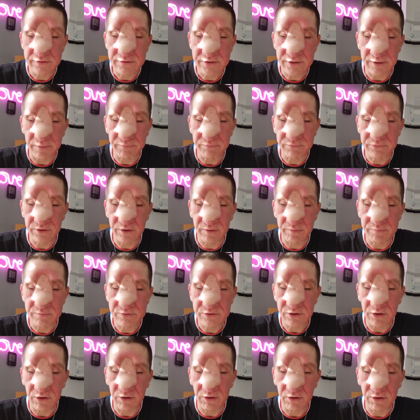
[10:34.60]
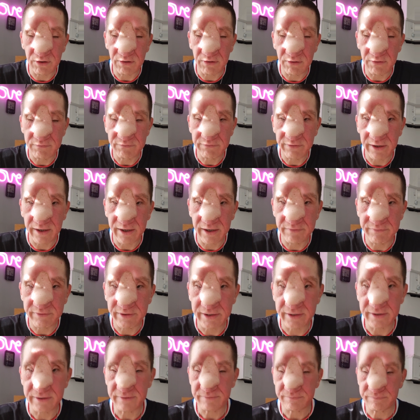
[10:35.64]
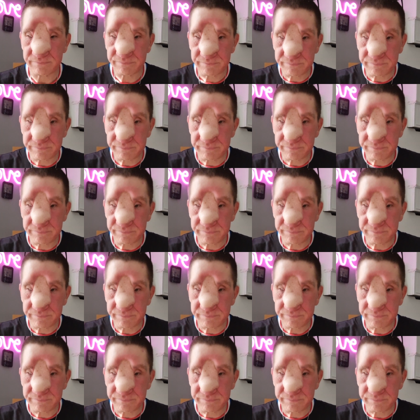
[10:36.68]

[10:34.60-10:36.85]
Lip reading: symptoms of having